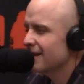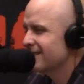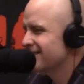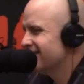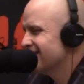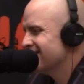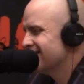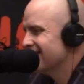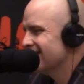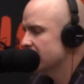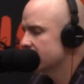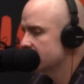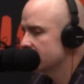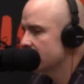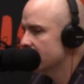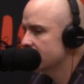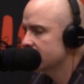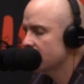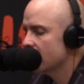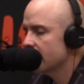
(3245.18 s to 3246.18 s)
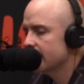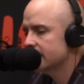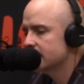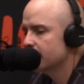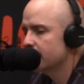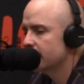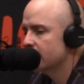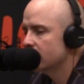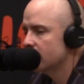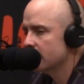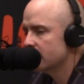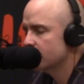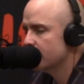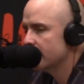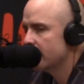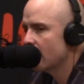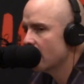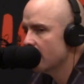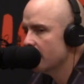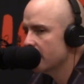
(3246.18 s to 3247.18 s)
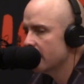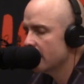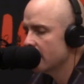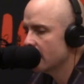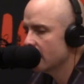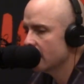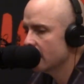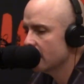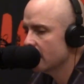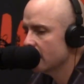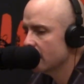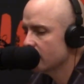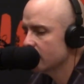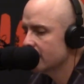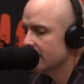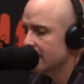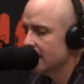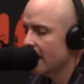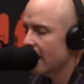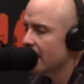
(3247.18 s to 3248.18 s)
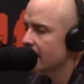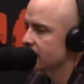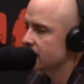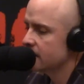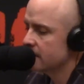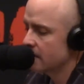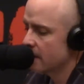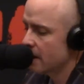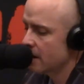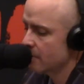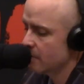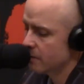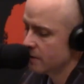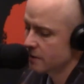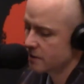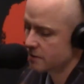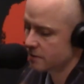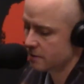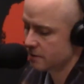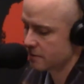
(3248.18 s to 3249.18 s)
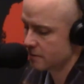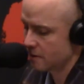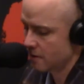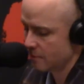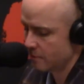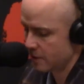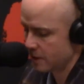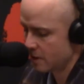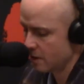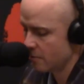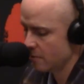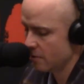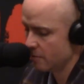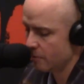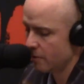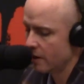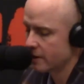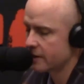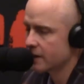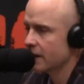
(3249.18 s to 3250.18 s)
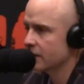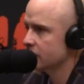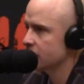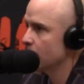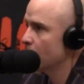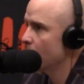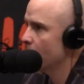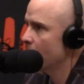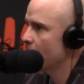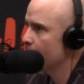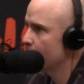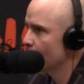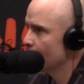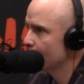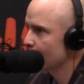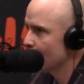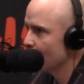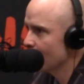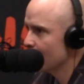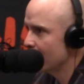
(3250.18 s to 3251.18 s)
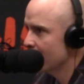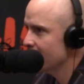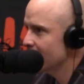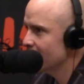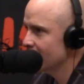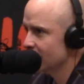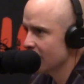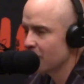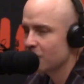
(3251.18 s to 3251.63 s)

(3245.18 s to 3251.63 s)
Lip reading: It's just it's become a really nasty game. But this has become a podcast about my political opinions.